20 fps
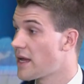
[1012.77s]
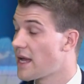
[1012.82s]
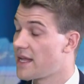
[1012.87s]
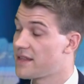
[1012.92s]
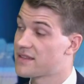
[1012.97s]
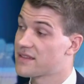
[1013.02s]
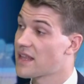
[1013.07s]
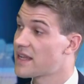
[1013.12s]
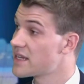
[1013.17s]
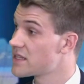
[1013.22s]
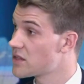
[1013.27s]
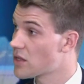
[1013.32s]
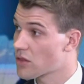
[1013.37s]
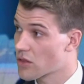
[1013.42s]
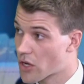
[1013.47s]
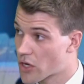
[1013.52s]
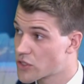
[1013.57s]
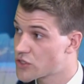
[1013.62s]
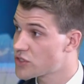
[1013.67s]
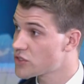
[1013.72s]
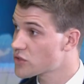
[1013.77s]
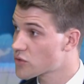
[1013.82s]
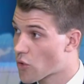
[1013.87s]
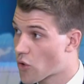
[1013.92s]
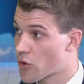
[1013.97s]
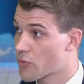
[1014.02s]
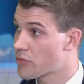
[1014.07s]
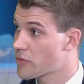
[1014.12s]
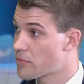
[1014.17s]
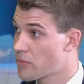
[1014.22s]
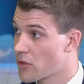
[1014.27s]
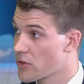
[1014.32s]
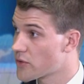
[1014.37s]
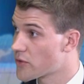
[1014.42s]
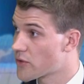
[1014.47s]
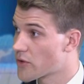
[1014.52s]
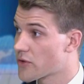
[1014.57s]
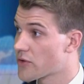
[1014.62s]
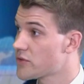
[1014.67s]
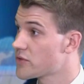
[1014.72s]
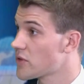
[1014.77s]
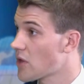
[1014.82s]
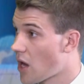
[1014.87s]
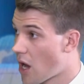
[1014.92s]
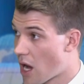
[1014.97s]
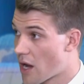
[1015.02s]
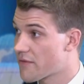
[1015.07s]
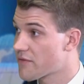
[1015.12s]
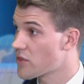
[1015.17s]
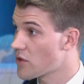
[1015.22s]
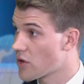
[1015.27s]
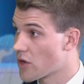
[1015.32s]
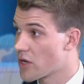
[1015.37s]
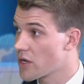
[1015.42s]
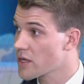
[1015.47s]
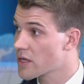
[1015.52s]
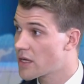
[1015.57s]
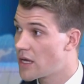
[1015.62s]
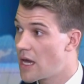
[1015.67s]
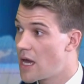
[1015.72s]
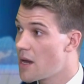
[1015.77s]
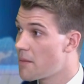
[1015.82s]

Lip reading: It's letting the largest corporate polluters off the hook,